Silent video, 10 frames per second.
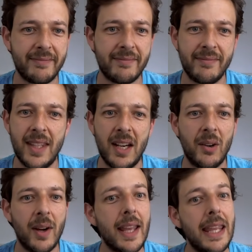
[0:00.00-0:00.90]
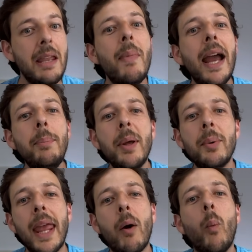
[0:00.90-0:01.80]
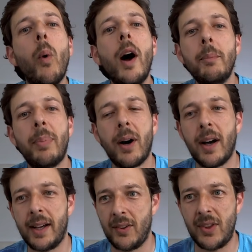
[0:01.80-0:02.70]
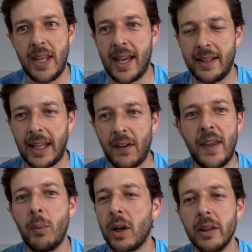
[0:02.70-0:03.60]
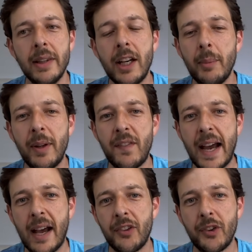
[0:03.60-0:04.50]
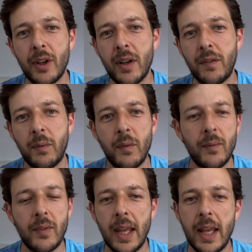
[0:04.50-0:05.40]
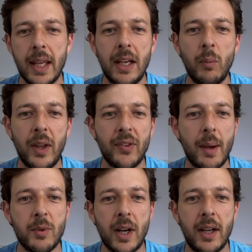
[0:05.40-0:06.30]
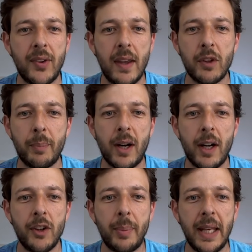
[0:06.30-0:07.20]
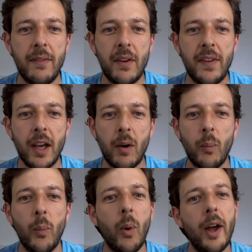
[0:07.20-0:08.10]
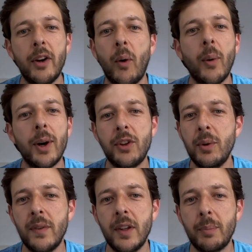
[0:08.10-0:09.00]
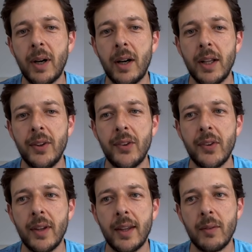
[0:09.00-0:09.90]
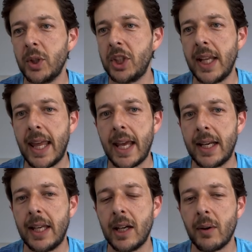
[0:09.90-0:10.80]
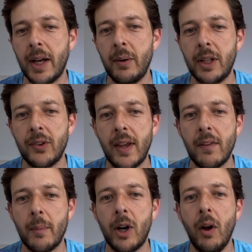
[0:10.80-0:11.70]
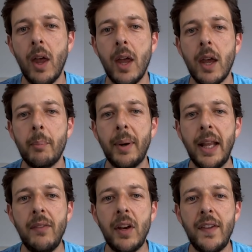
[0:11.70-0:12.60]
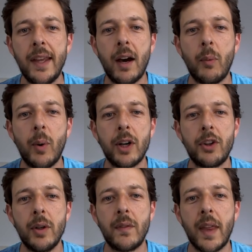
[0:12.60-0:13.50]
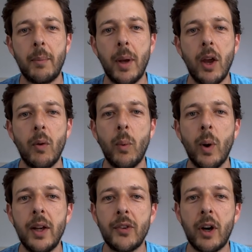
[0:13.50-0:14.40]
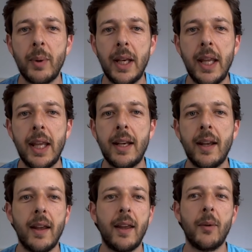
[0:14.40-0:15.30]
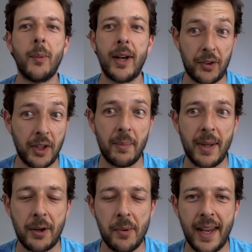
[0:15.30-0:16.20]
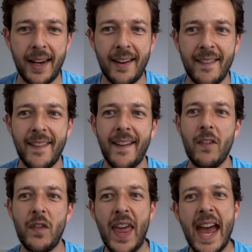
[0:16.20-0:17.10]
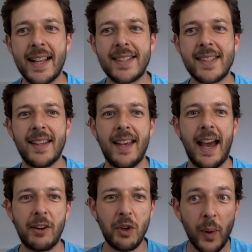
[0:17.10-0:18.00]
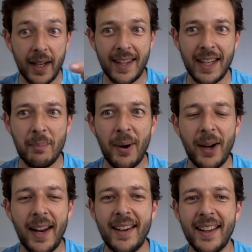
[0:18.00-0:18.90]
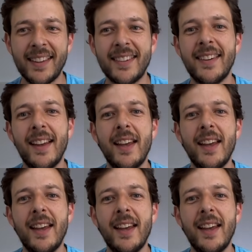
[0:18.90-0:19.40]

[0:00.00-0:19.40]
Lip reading: No. He might be able to get one pawn at the end. Like if he were a little bit faster, if he didn't waste time trying to save his pawns. But even if he got one or two of these pawns, which he can't here, right? We could save them all. But even if he got one or two of them, one is all we need when it's going to be a queen. And that's how you win king and pawn endings.